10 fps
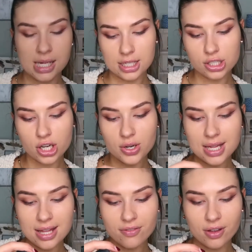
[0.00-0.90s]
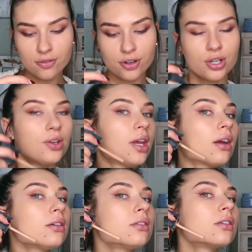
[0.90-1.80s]
Did y'all do anything fun for New
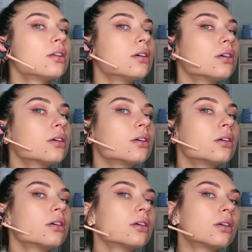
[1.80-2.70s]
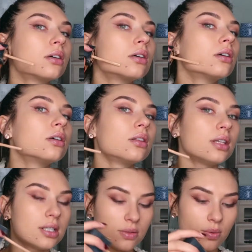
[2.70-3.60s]
Year's?
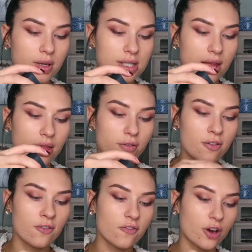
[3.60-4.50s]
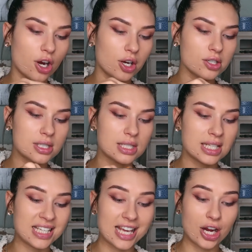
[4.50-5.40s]
This was the first
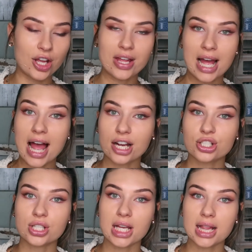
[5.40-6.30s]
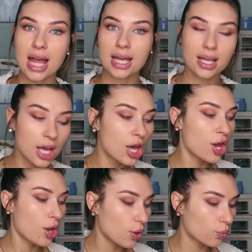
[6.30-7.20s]
year that I actually like
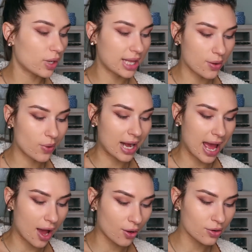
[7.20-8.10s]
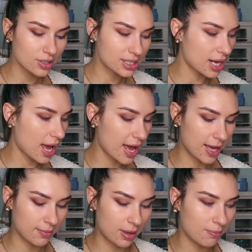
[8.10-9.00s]
really went out.
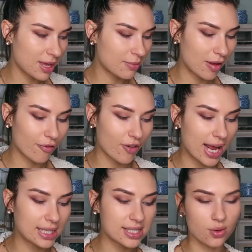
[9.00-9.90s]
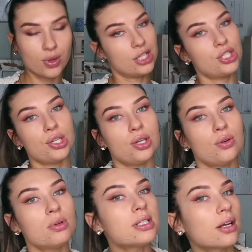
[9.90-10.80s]
Me and my friends went
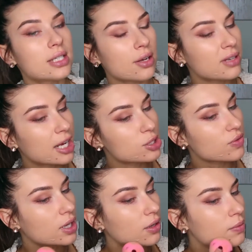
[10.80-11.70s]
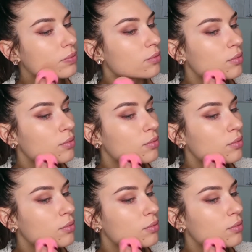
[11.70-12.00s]
to downtown Nashville,